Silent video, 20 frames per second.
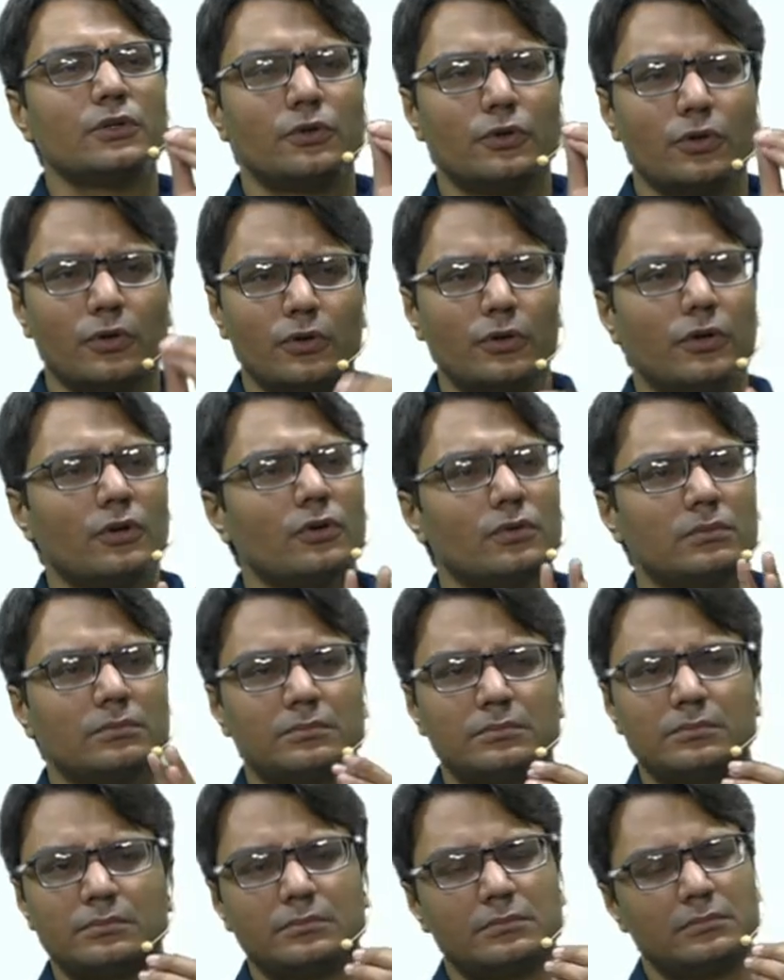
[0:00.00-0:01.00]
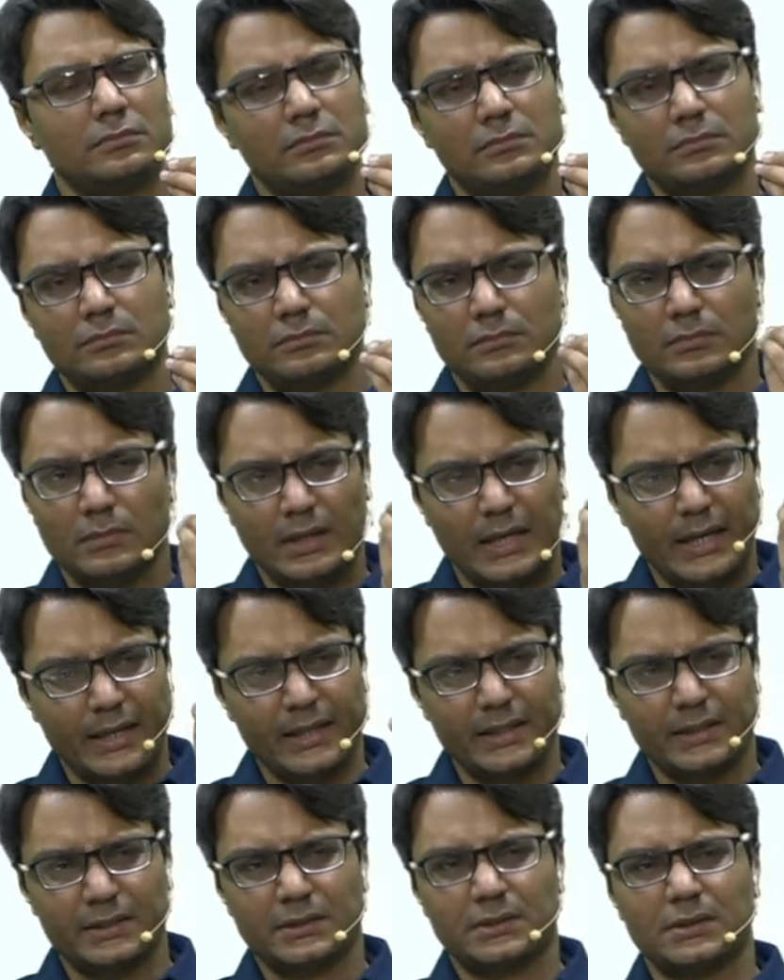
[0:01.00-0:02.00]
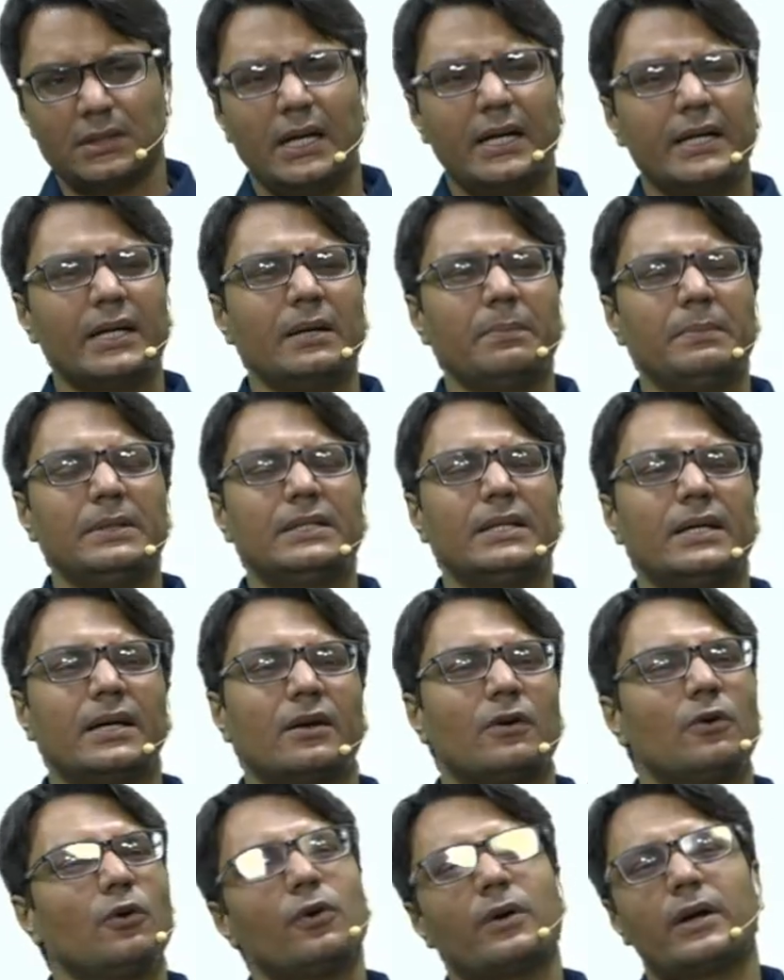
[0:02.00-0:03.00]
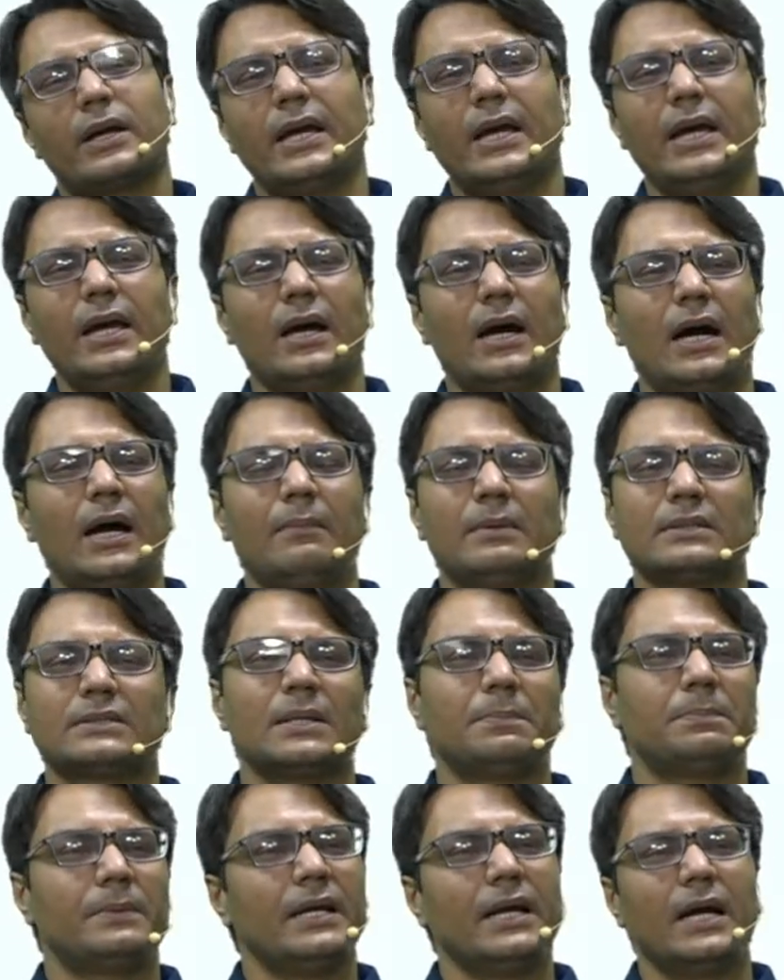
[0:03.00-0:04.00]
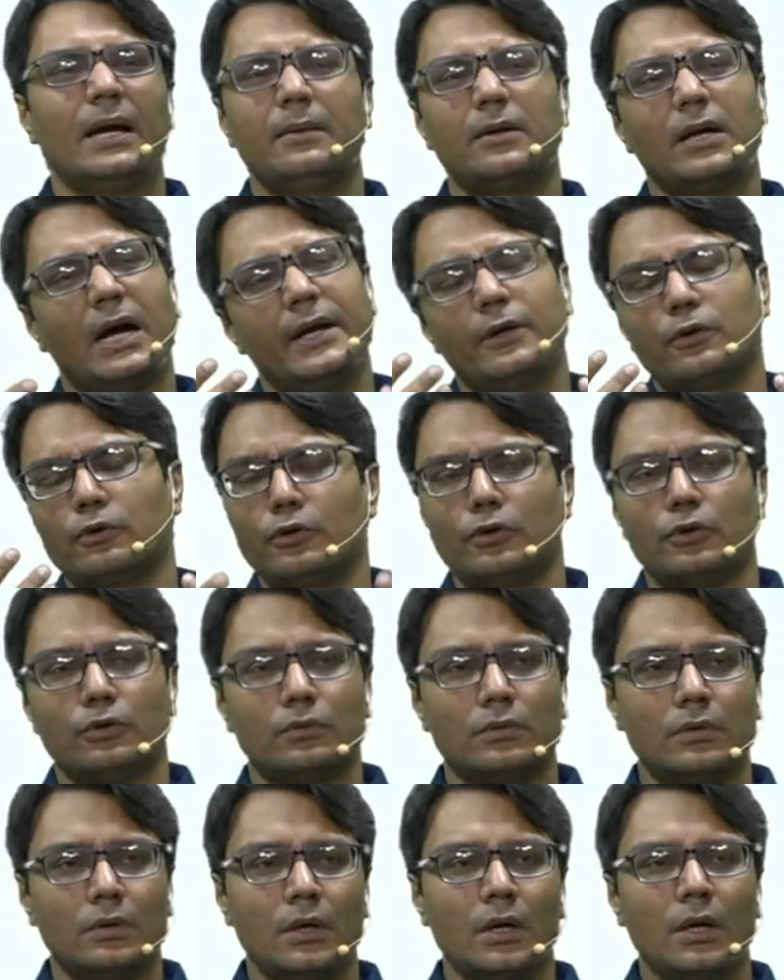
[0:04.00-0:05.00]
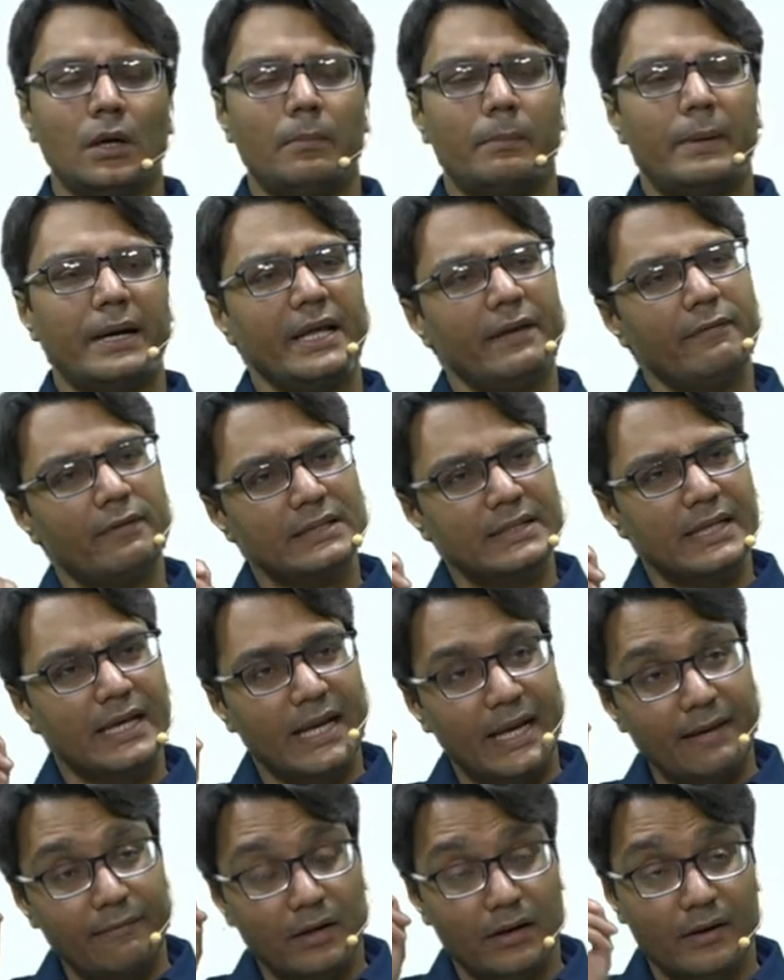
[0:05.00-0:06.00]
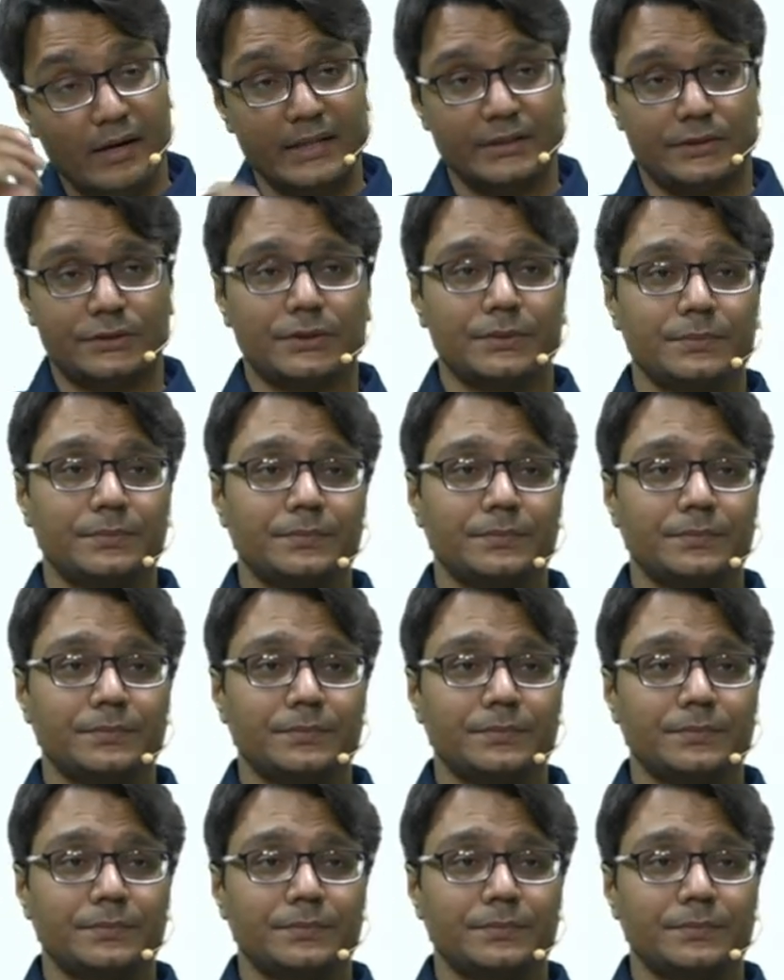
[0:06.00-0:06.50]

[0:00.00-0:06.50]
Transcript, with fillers: don't know, let it be there. Okay, I am accepting, I don't know, but even then I will write.